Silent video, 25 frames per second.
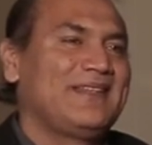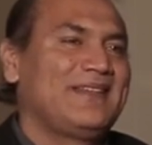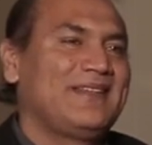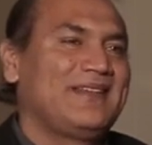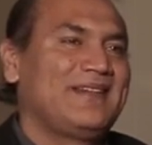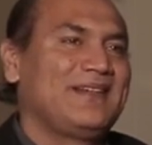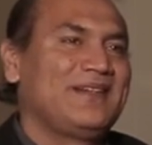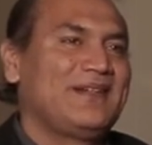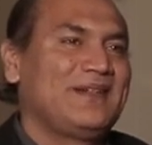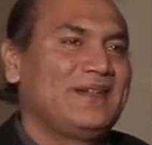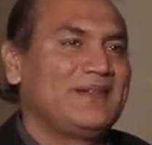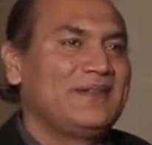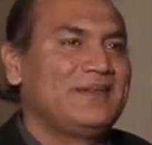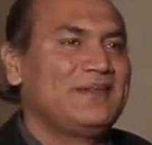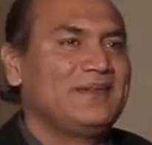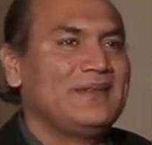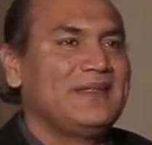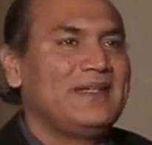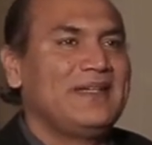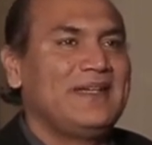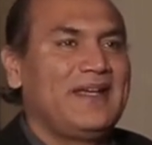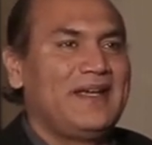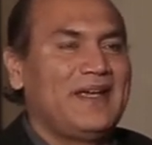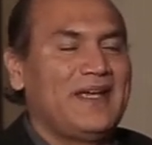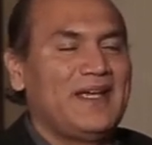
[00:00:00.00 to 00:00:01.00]
either
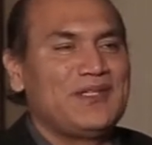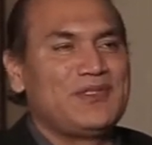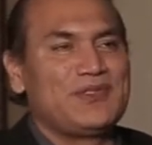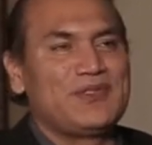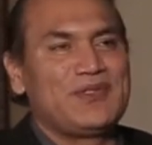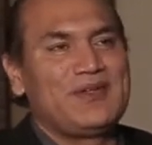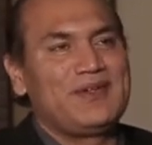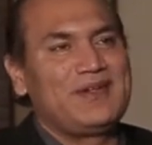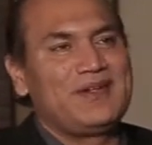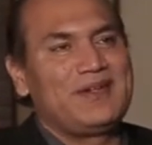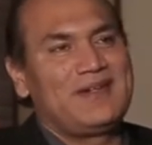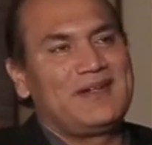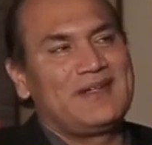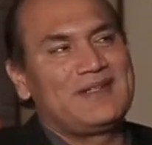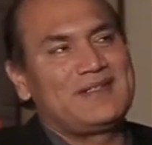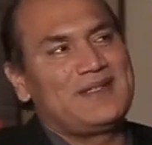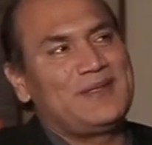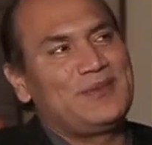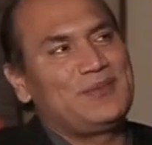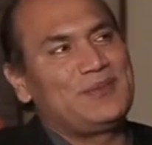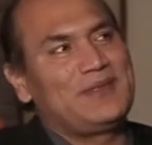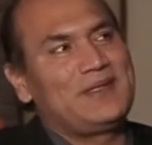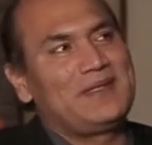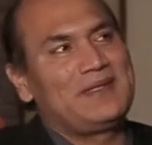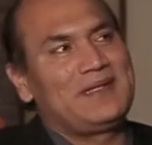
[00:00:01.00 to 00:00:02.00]
in engineering or
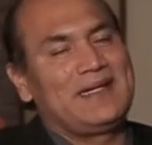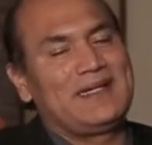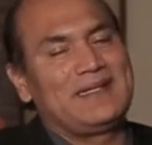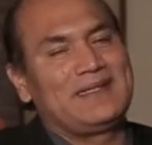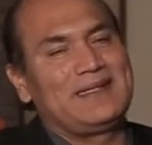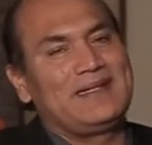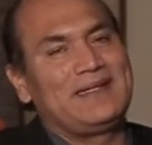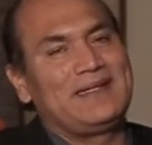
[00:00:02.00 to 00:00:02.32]
something like